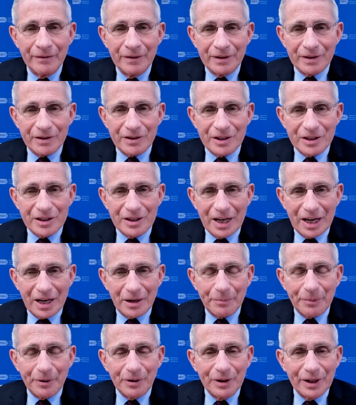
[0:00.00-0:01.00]
This is not
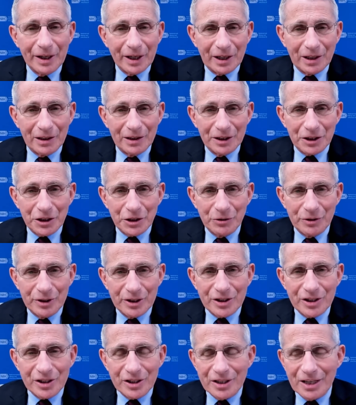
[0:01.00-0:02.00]
a political issue.
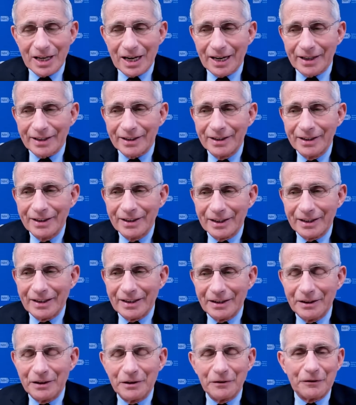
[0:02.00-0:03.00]
This is not an
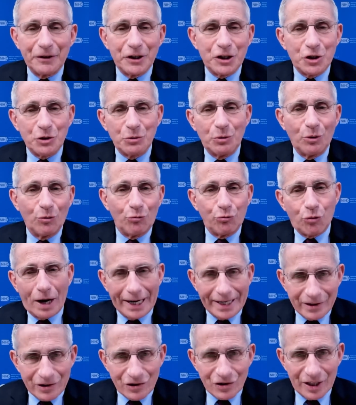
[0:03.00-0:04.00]
individual
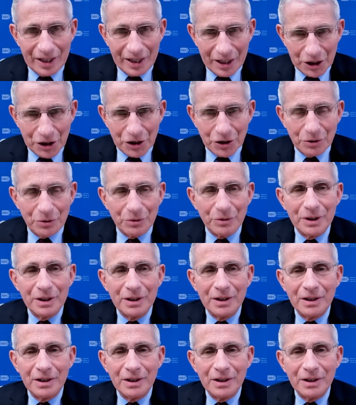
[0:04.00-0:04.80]
rights issue.